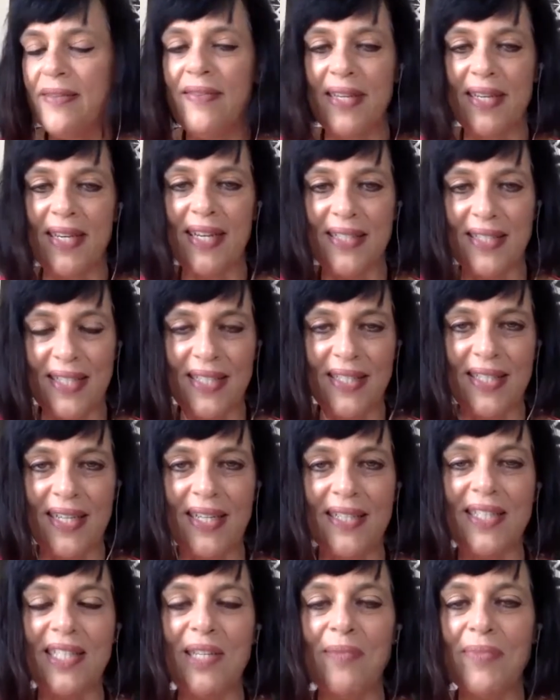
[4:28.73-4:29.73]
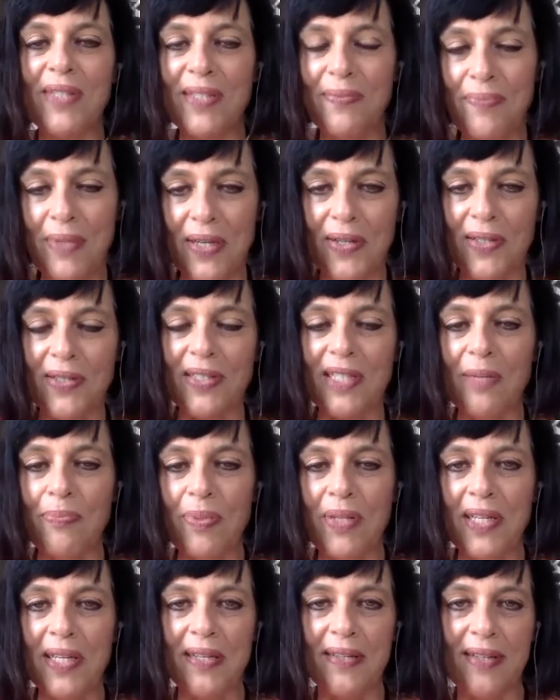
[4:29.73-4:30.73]
Like, as I said, some speakers get
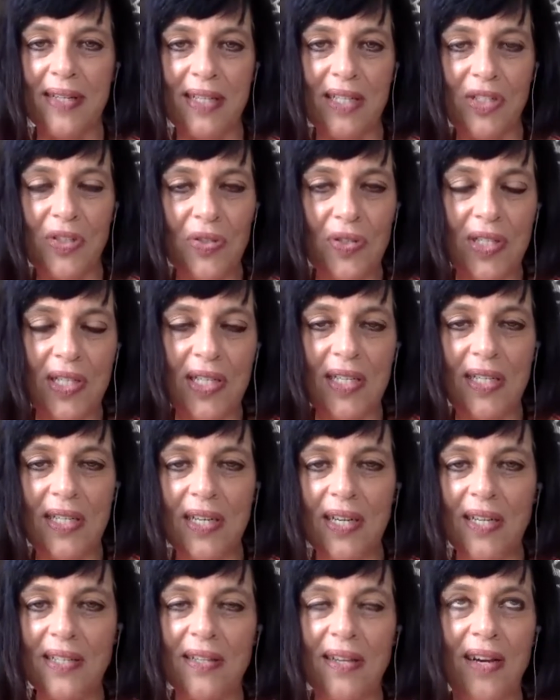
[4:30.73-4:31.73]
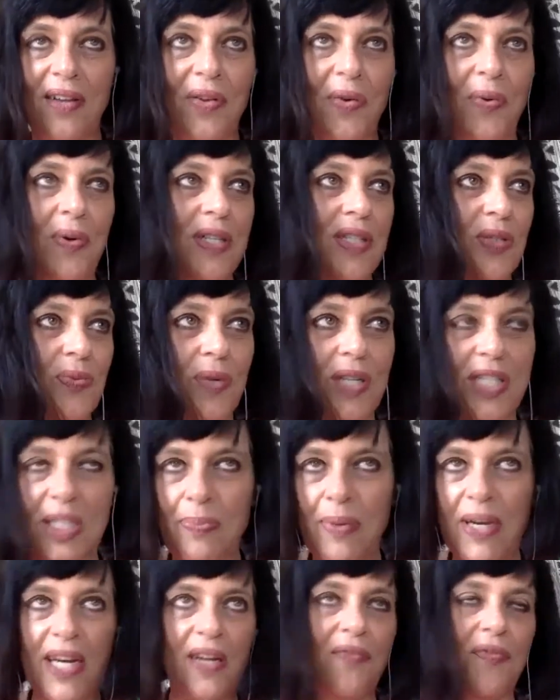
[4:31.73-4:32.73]
planted like a tree. Other ones race
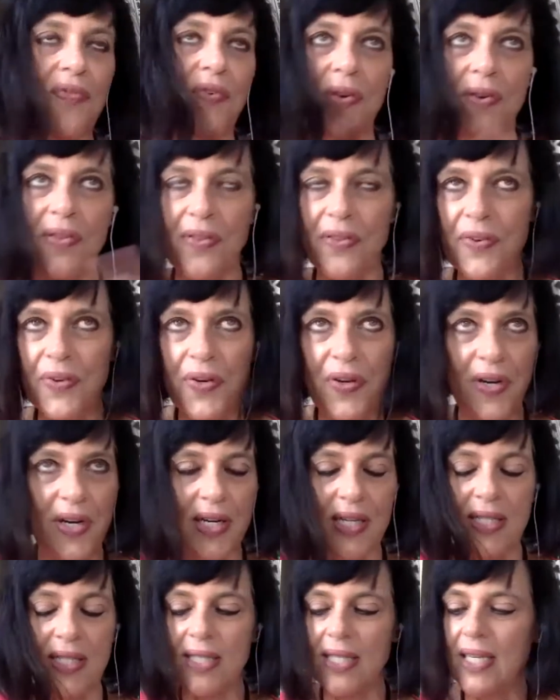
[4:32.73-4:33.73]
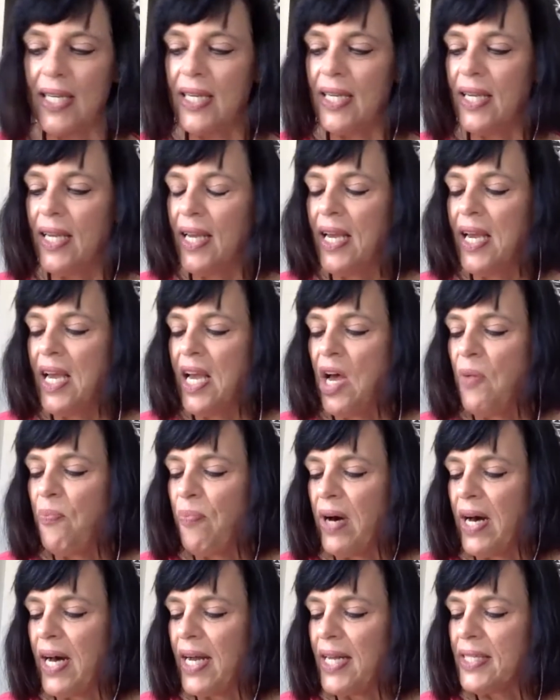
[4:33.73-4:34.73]
back and forth and they're crazy.
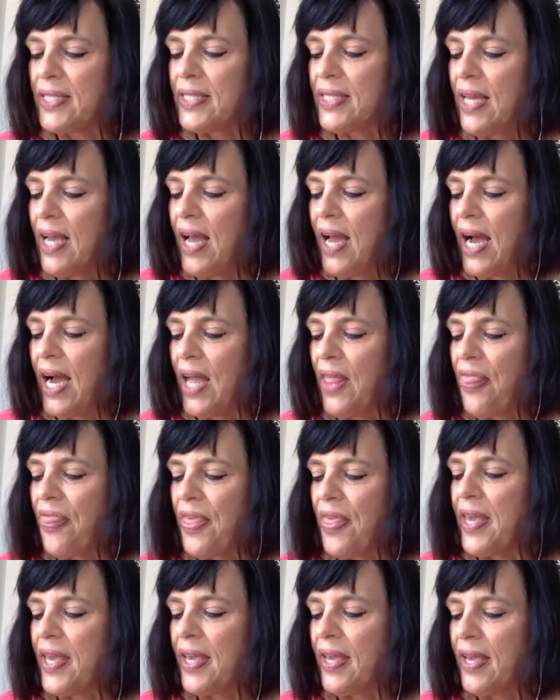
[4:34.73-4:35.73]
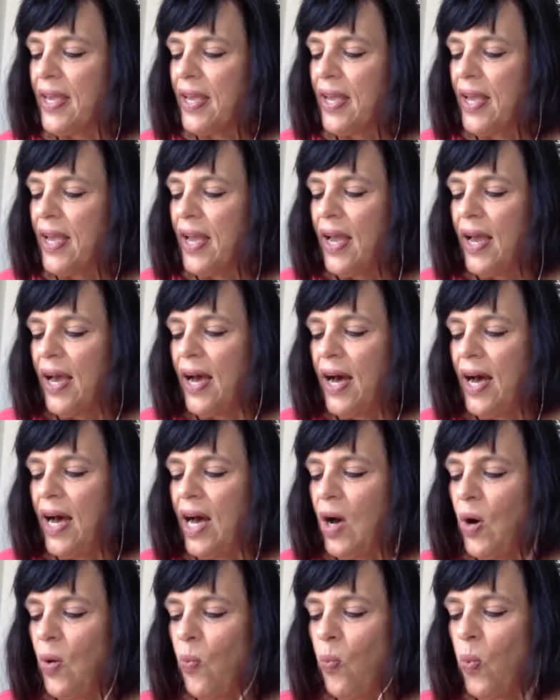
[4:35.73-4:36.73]
But I think
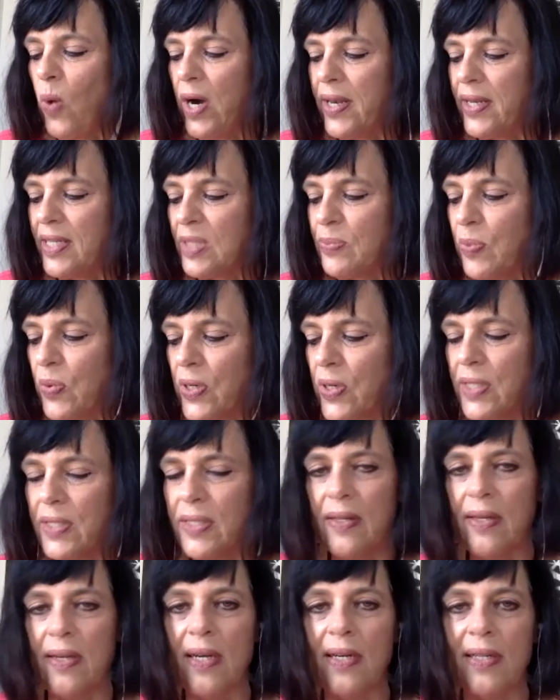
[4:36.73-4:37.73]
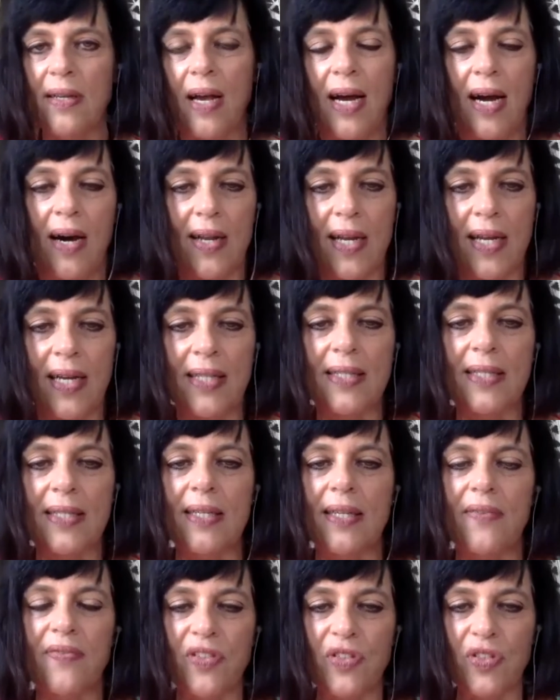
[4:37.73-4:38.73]
one is boring to the audience.
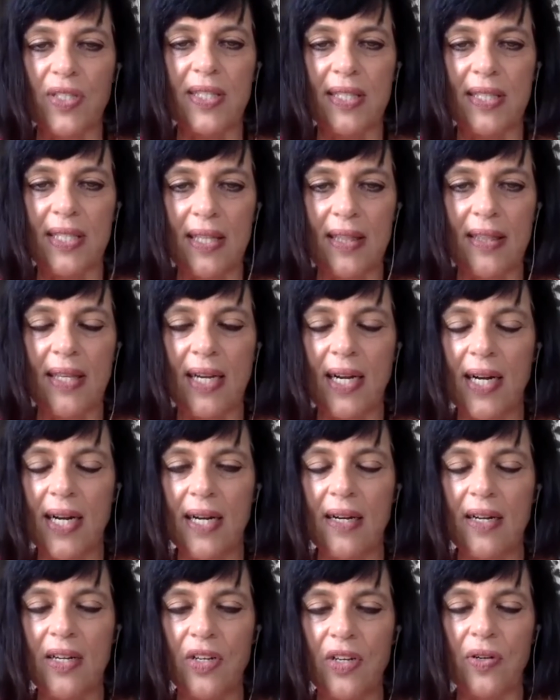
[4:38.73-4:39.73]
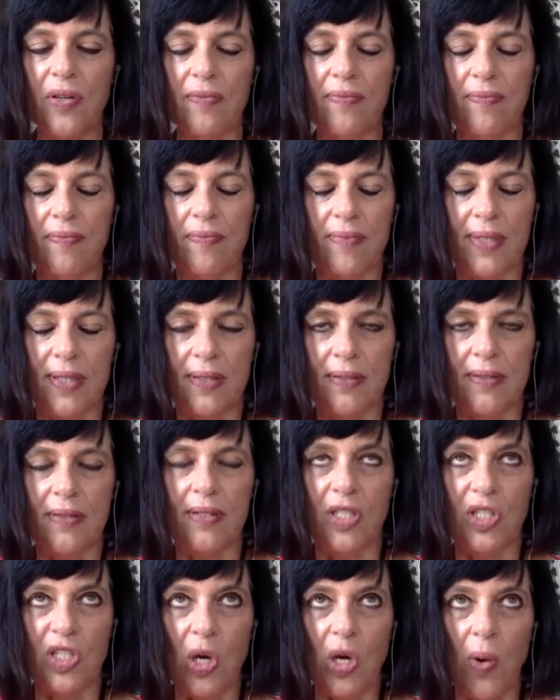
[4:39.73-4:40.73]
Like if you just sit there and you're
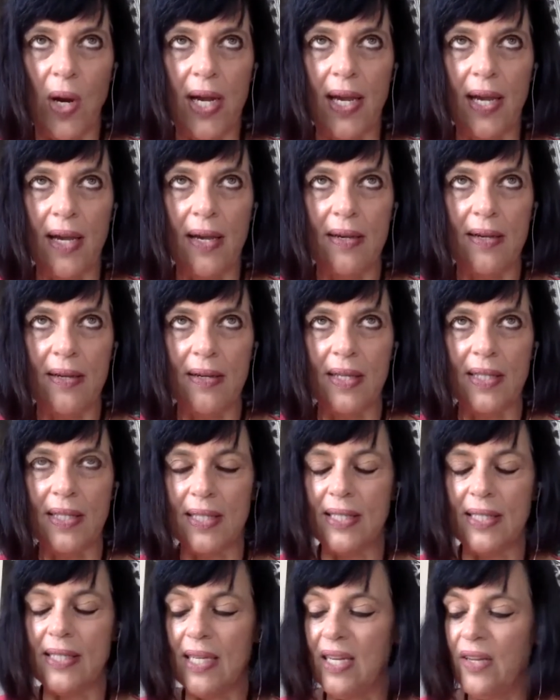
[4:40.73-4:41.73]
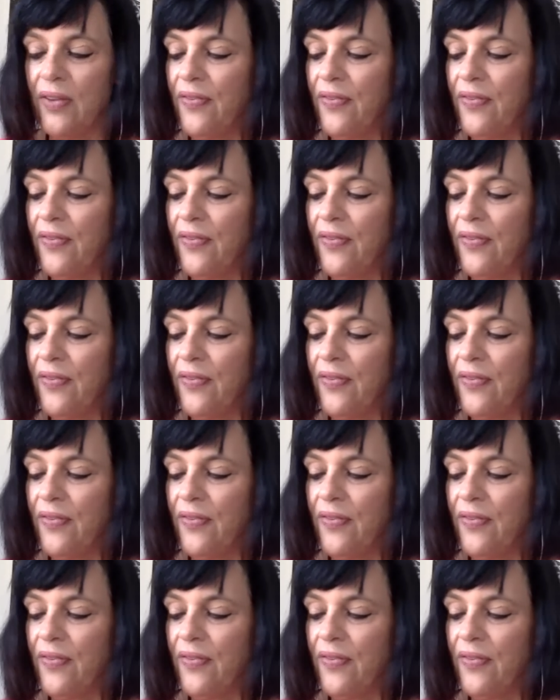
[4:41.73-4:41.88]
stoic and stiff.